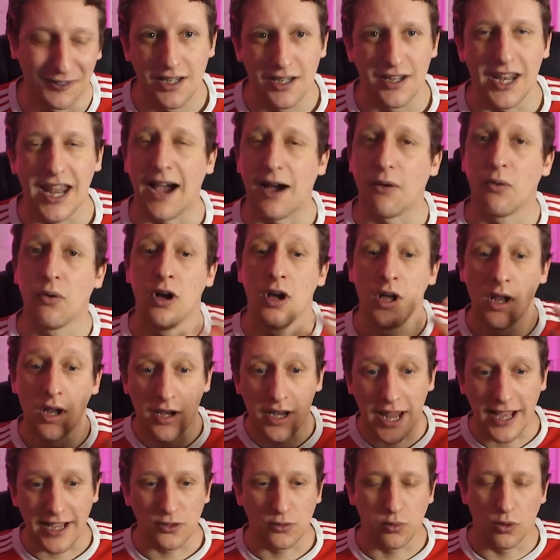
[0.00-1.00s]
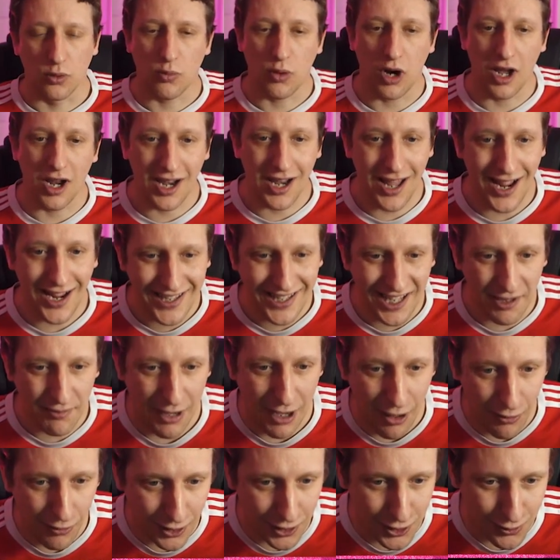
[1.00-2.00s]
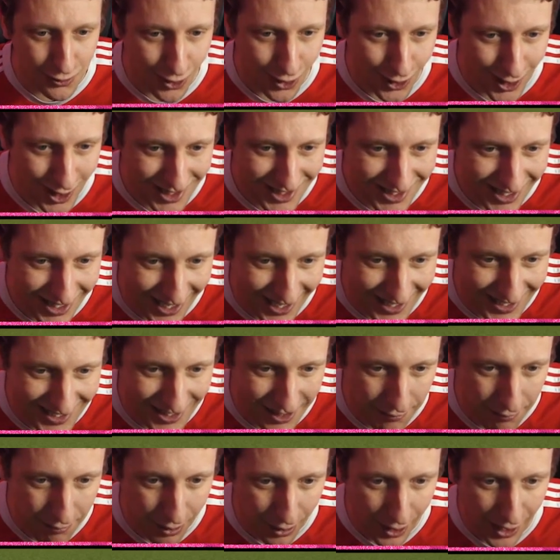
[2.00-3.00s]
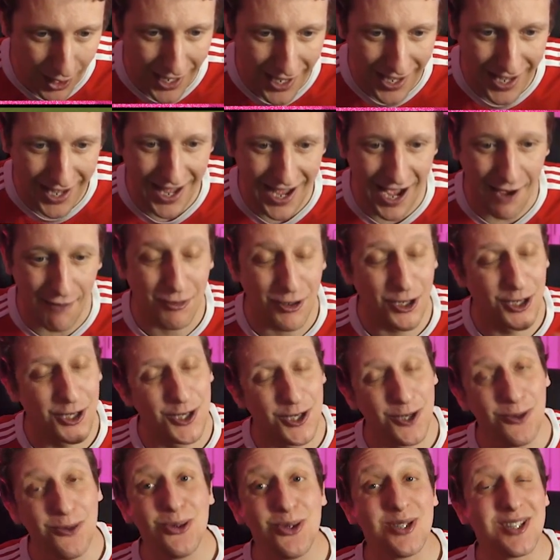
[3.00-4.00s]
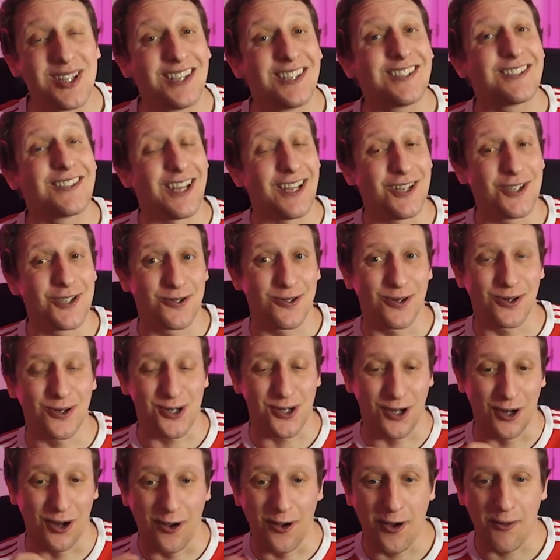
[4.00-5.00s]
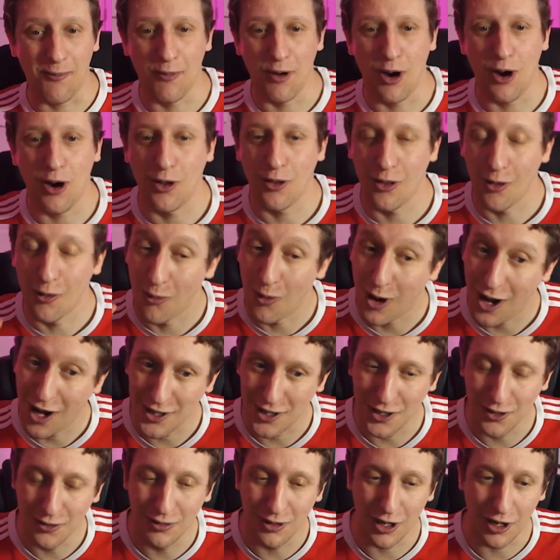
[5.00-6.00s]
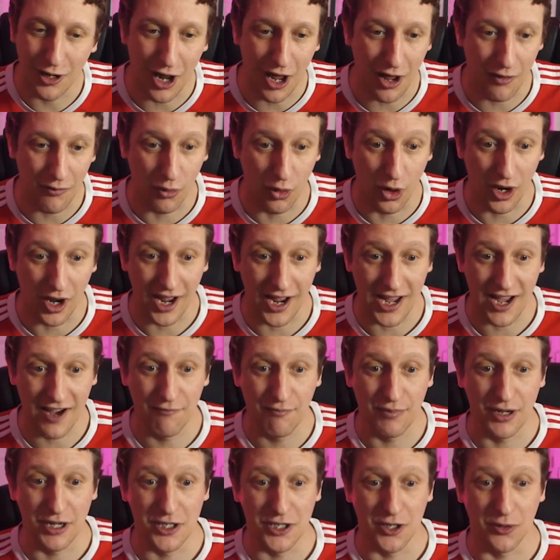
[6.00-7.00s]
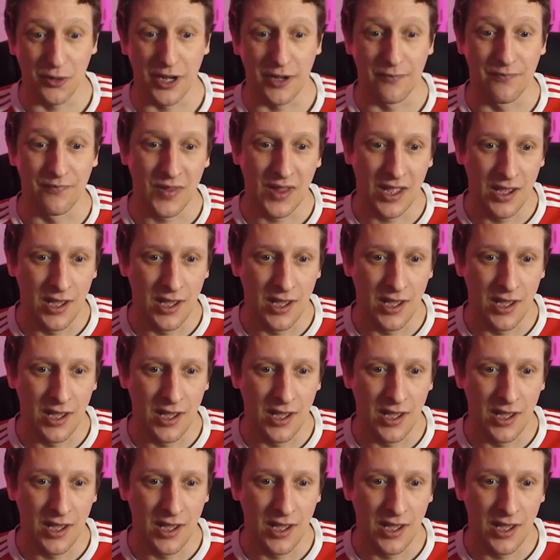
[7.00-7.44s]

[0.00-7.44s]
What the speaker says: Now, next one, what I like about this one is the play. I'm going to use this instruction a lot more than what I have been doing.